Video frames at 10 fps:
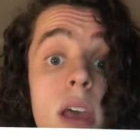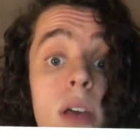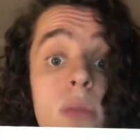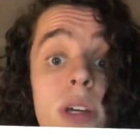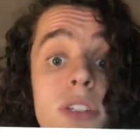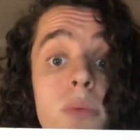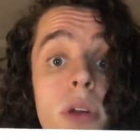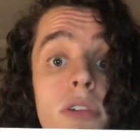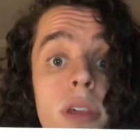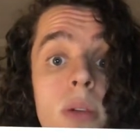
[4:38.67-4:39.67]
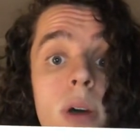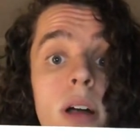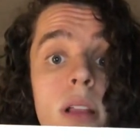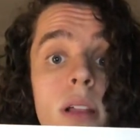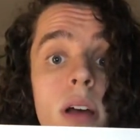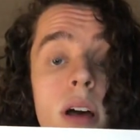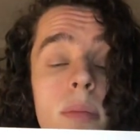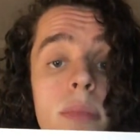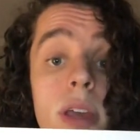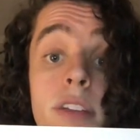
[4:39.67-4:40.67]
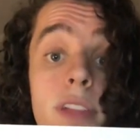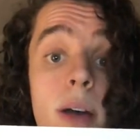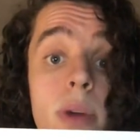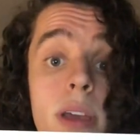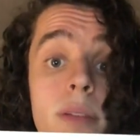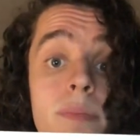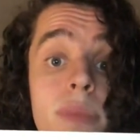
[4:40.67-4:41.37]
which work really well in a flat white.